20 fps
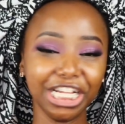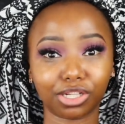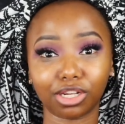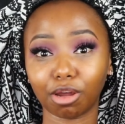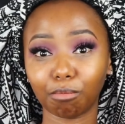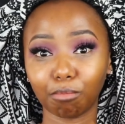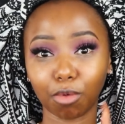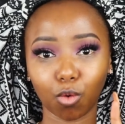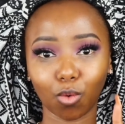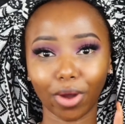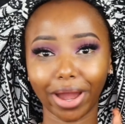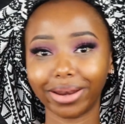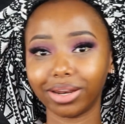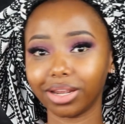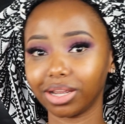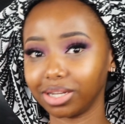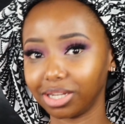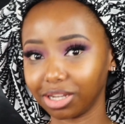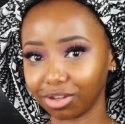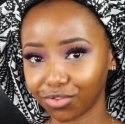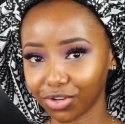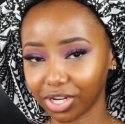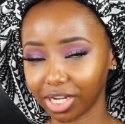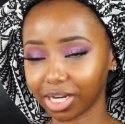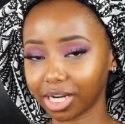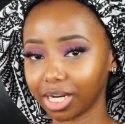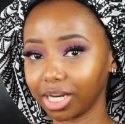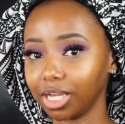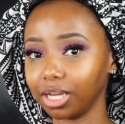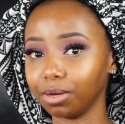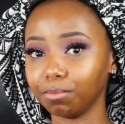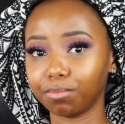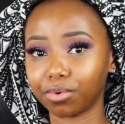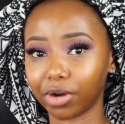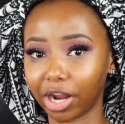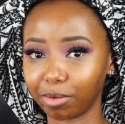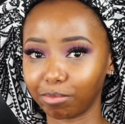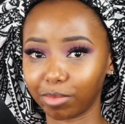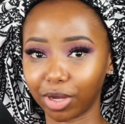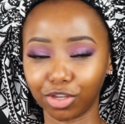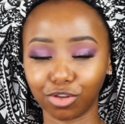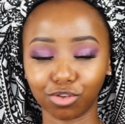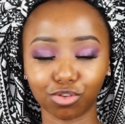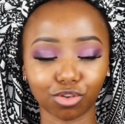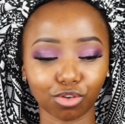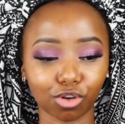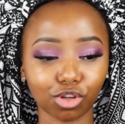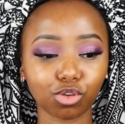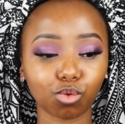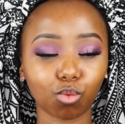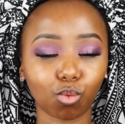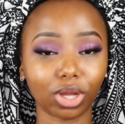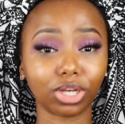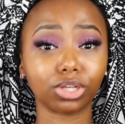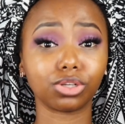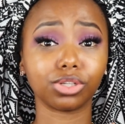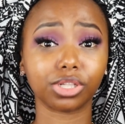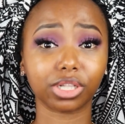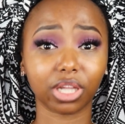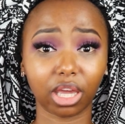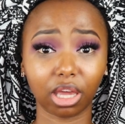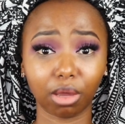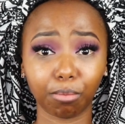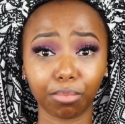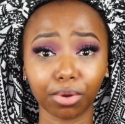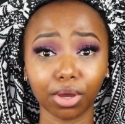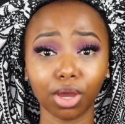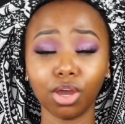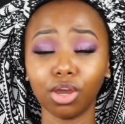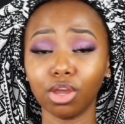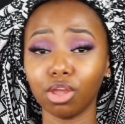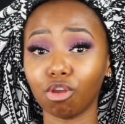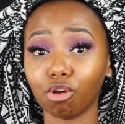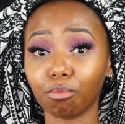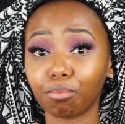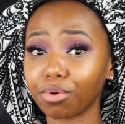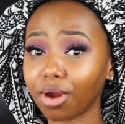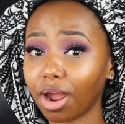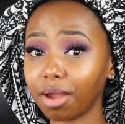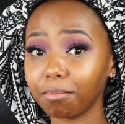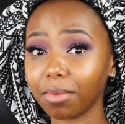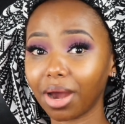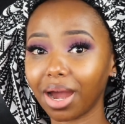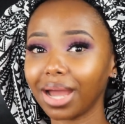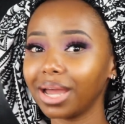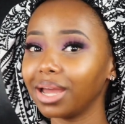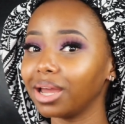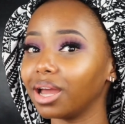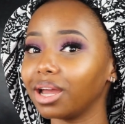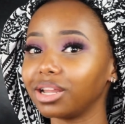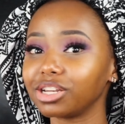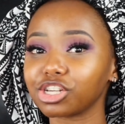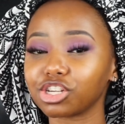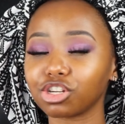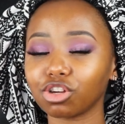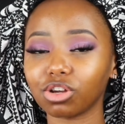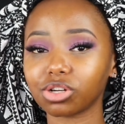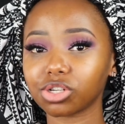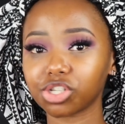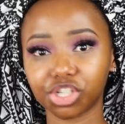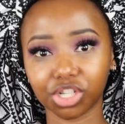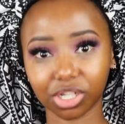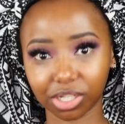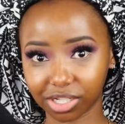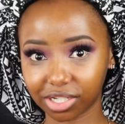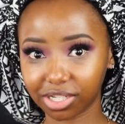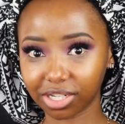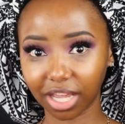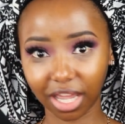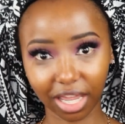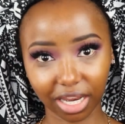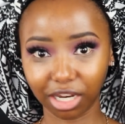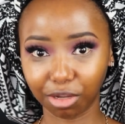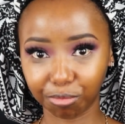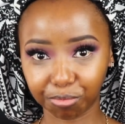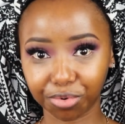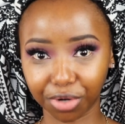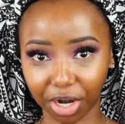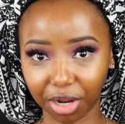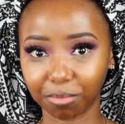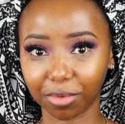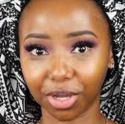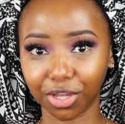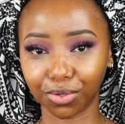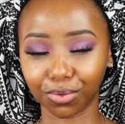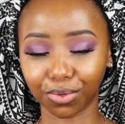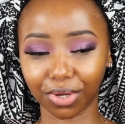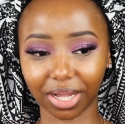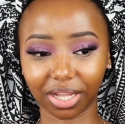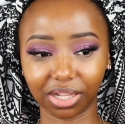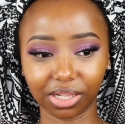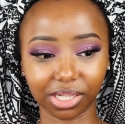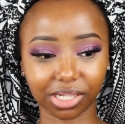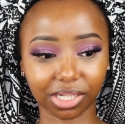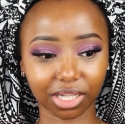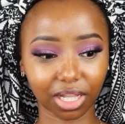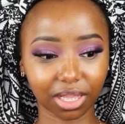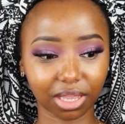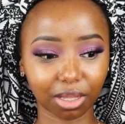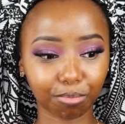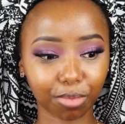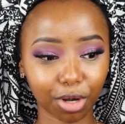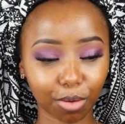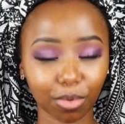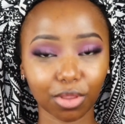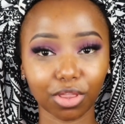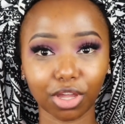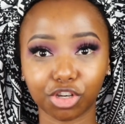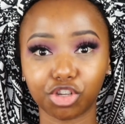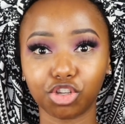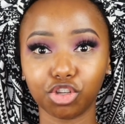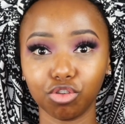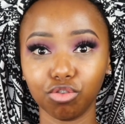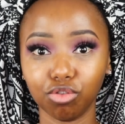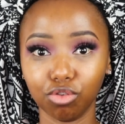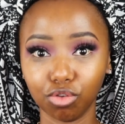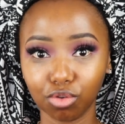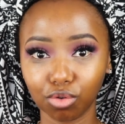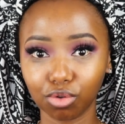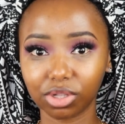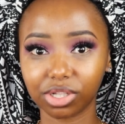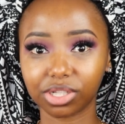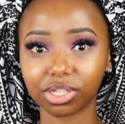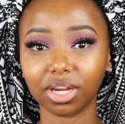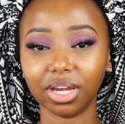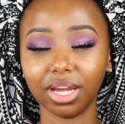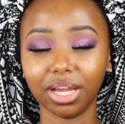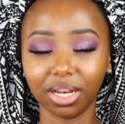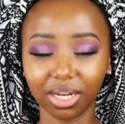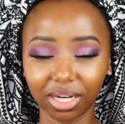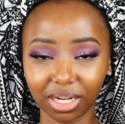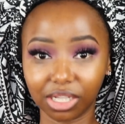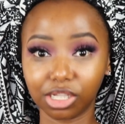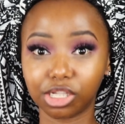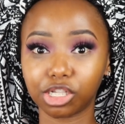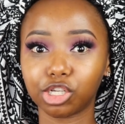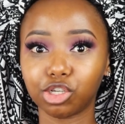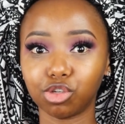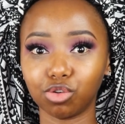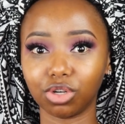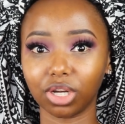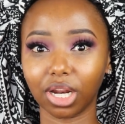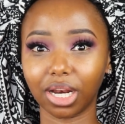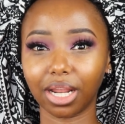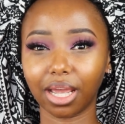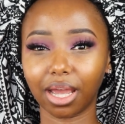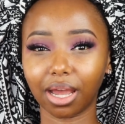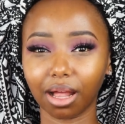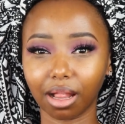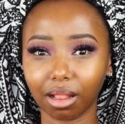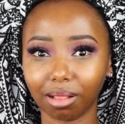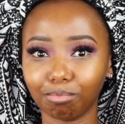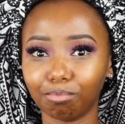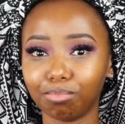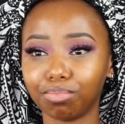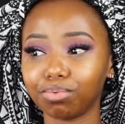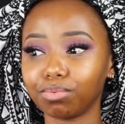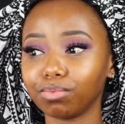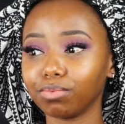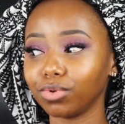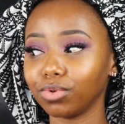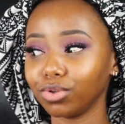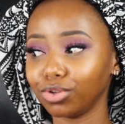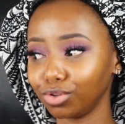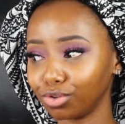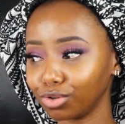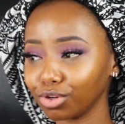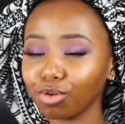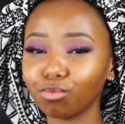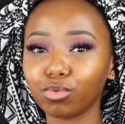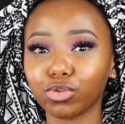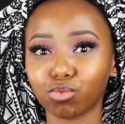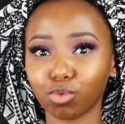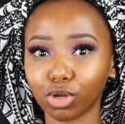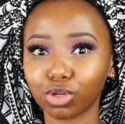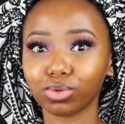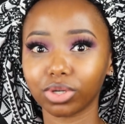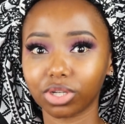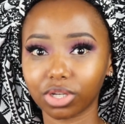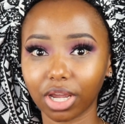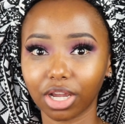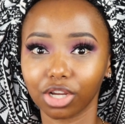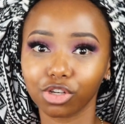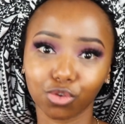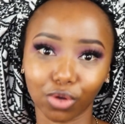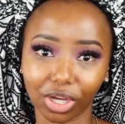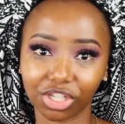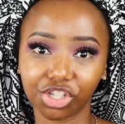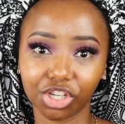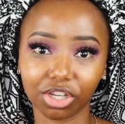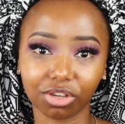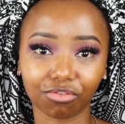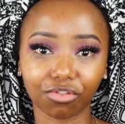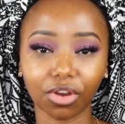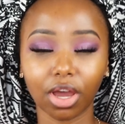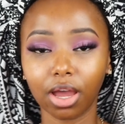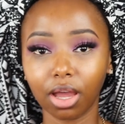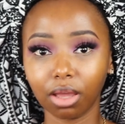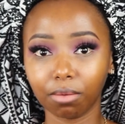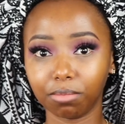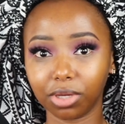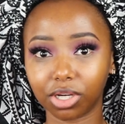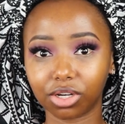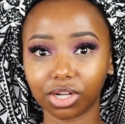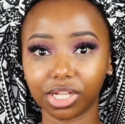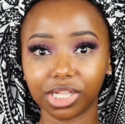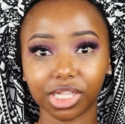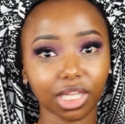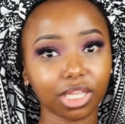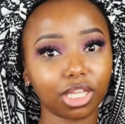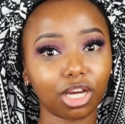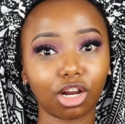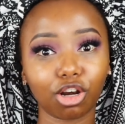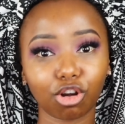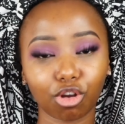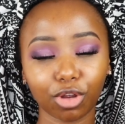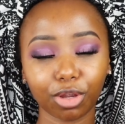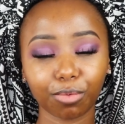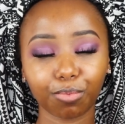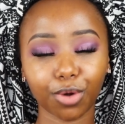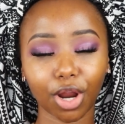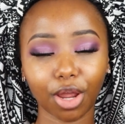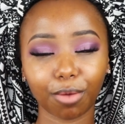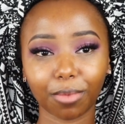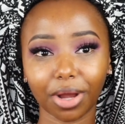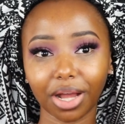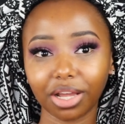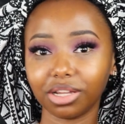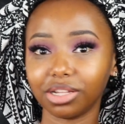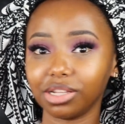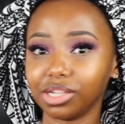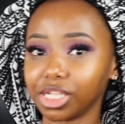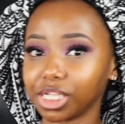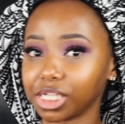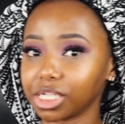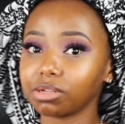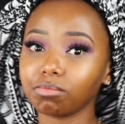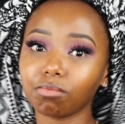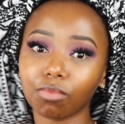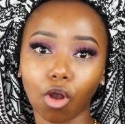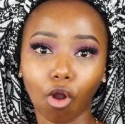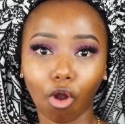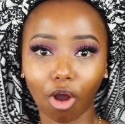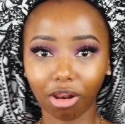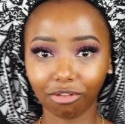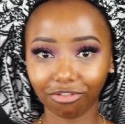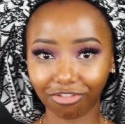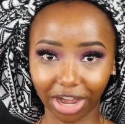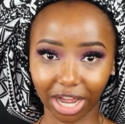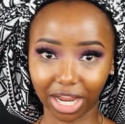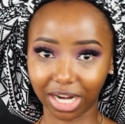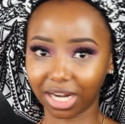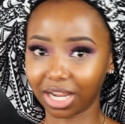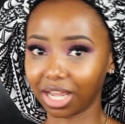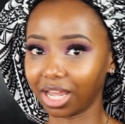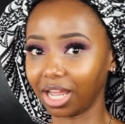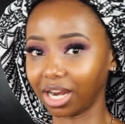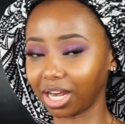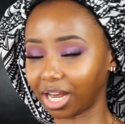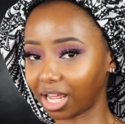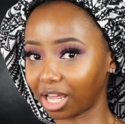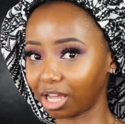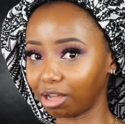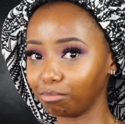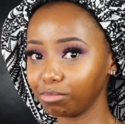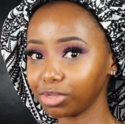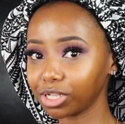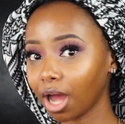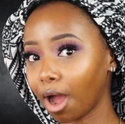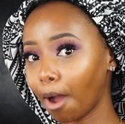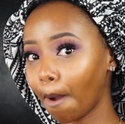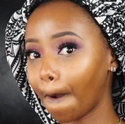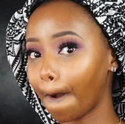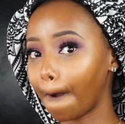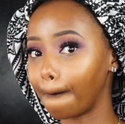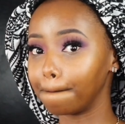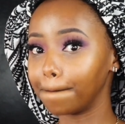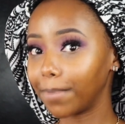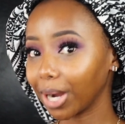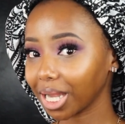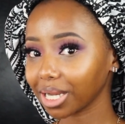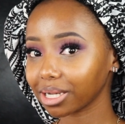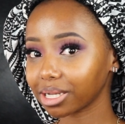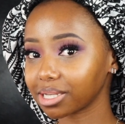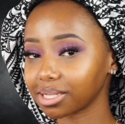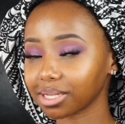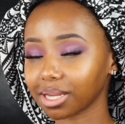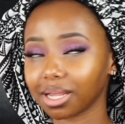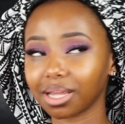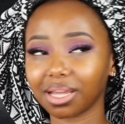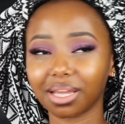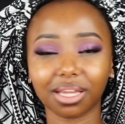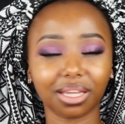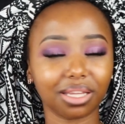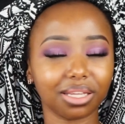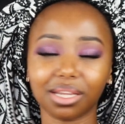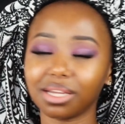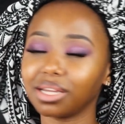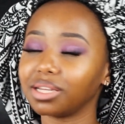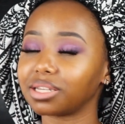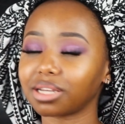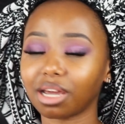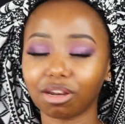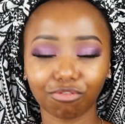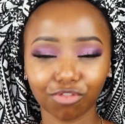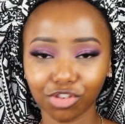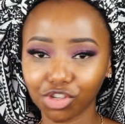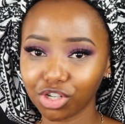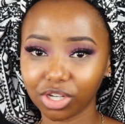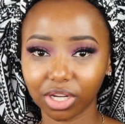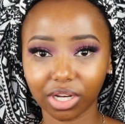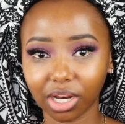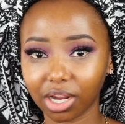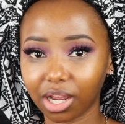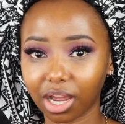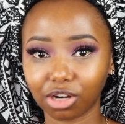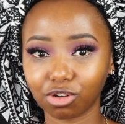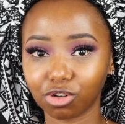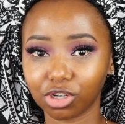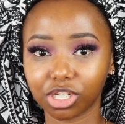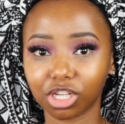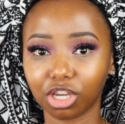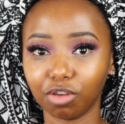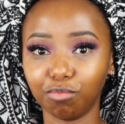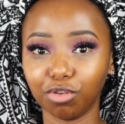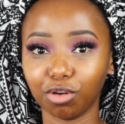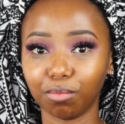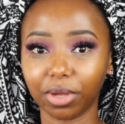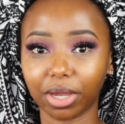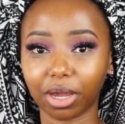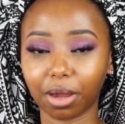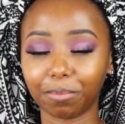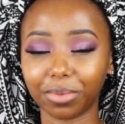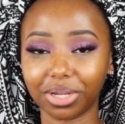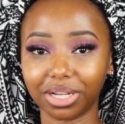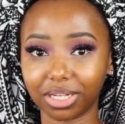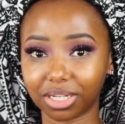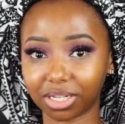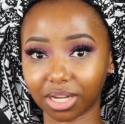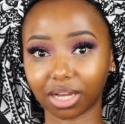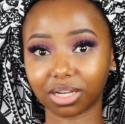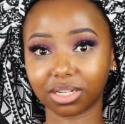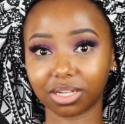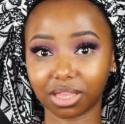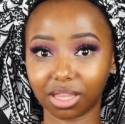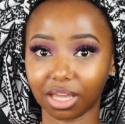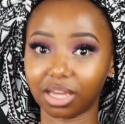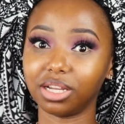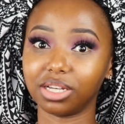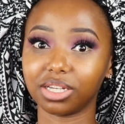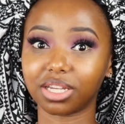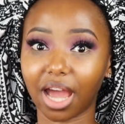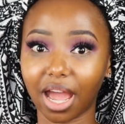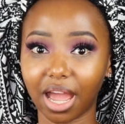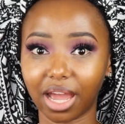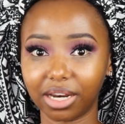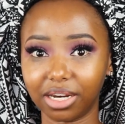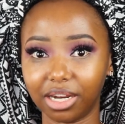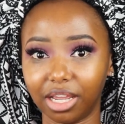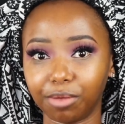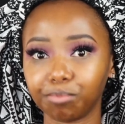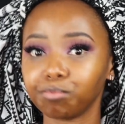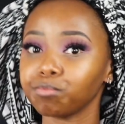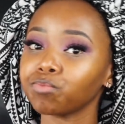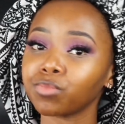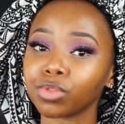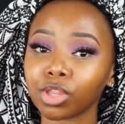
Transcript: So number one, definitely primer. You do not want to skip your primer, and not just any primer, you guys. The primer that you use needs to really help, you know, with what we're trying to achieve, because the glowy primer is all fun and games, but it unfortunately cannot keep your makeup intact the entire day.